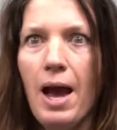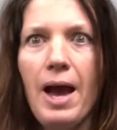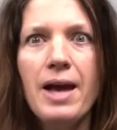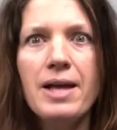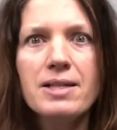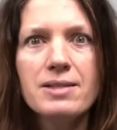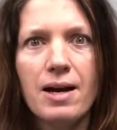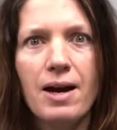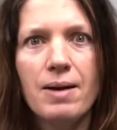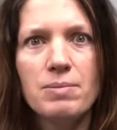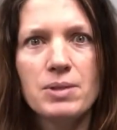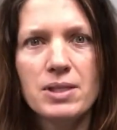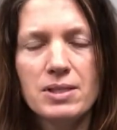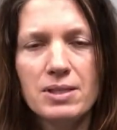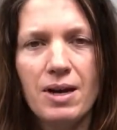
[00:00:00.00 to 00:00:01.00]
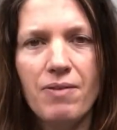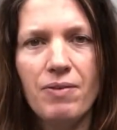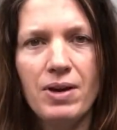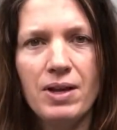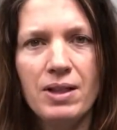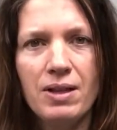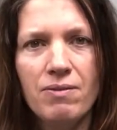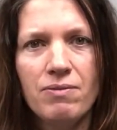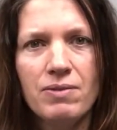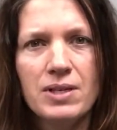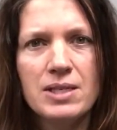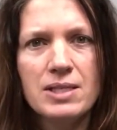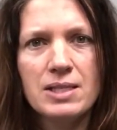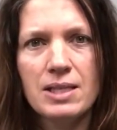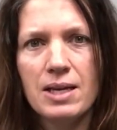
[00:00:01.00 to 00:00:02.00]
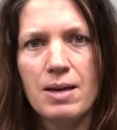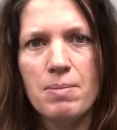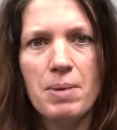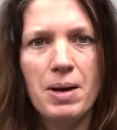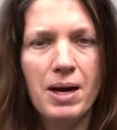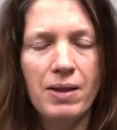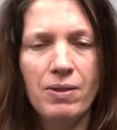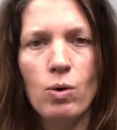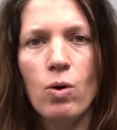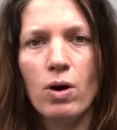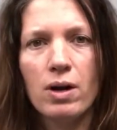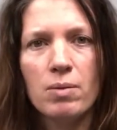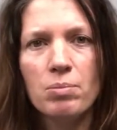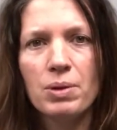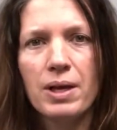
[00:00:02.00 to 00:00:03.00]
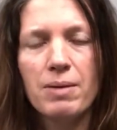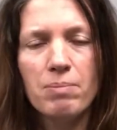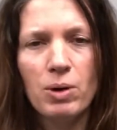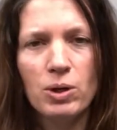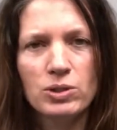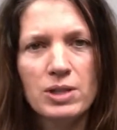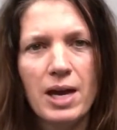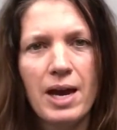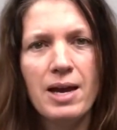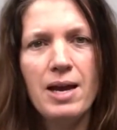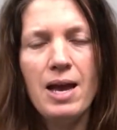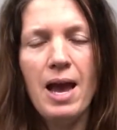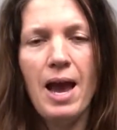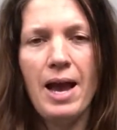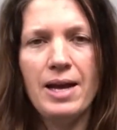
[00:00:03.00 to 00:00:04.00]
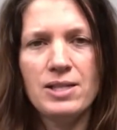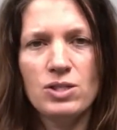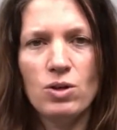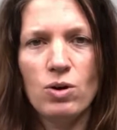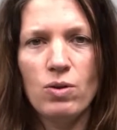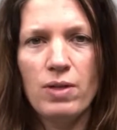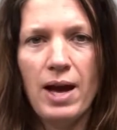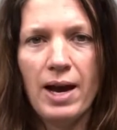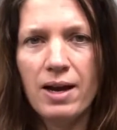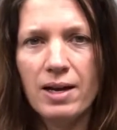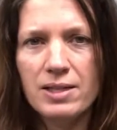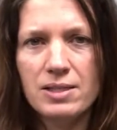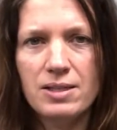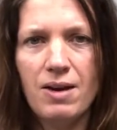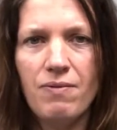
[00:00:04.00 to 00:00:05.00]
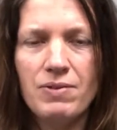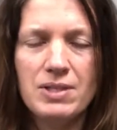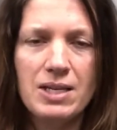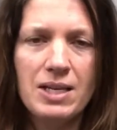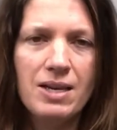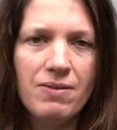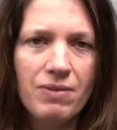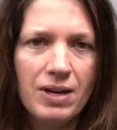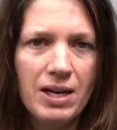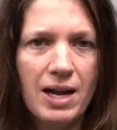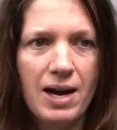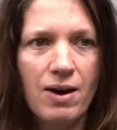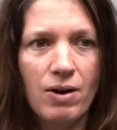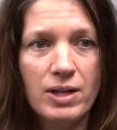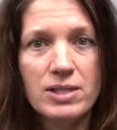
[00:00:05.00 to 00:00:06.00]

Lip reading: enzymes and stuff in the V Slim and in the Core Complete Multi, and so that kind of stuff is evening out.